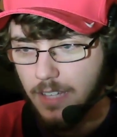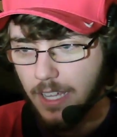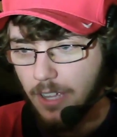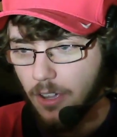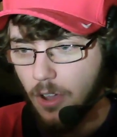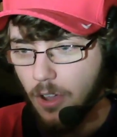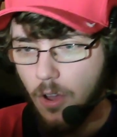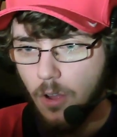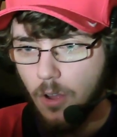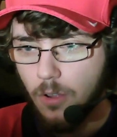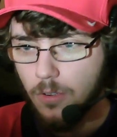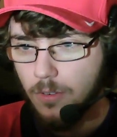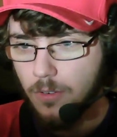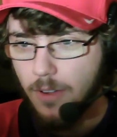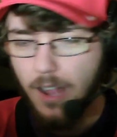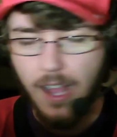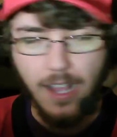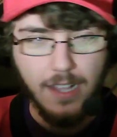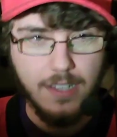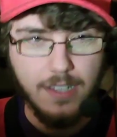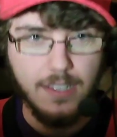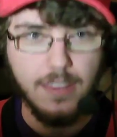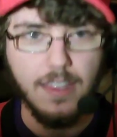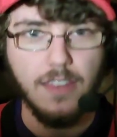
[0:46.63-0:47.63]
alt rock
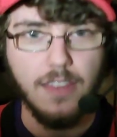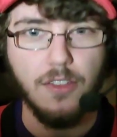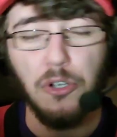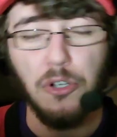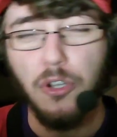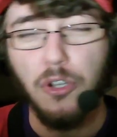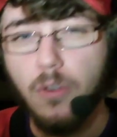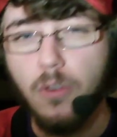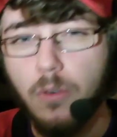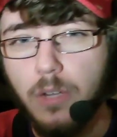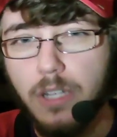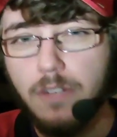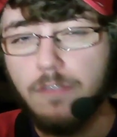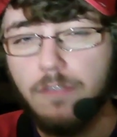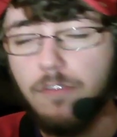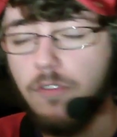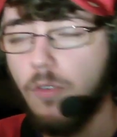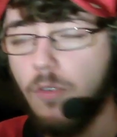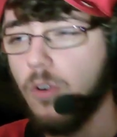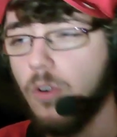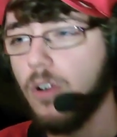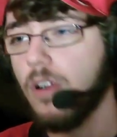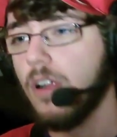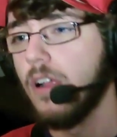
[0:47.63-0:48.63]
that they're going
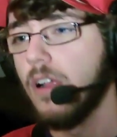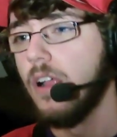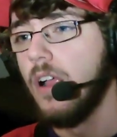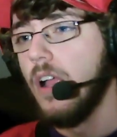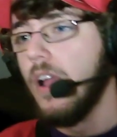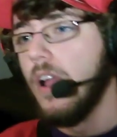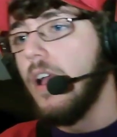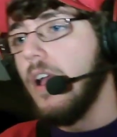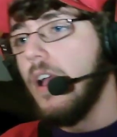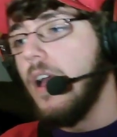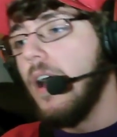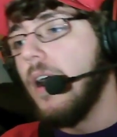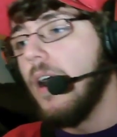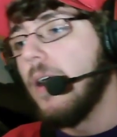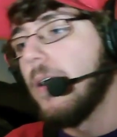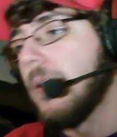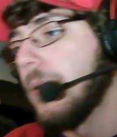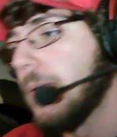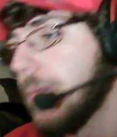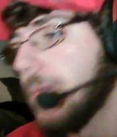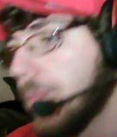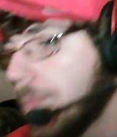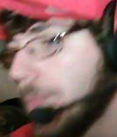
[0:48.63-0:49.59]
for. Um,